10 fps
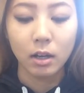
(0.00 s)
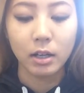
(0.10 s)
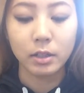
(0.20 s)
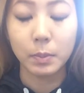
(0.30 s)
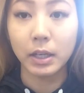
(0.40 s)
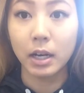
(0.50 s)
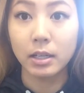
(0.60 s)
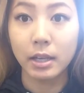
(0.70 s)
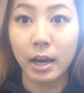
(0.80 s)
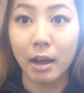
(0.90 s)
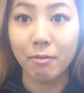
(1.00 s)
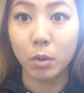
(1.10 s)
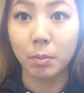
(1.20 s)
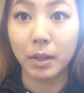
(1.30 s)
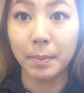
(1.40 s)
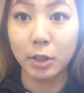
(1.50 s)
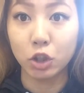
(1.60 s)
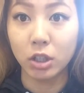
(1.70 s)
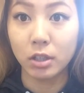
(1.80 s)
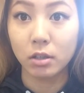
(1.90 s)
is because I have more
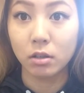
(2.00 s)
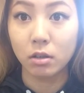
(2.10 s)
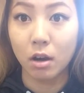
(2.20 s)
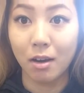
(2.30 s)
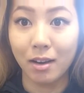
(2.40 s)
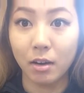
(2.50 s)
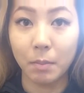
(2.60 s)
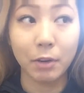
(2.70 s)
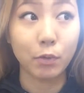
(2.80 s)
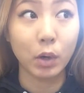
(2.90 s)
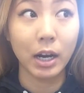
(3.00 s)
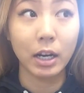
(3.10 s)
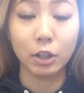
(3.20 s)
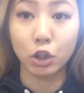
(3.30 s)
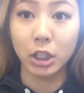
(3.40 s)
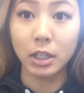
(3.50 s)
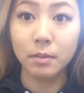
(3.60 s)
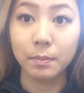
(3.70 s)
blemishes on my forehead and chin,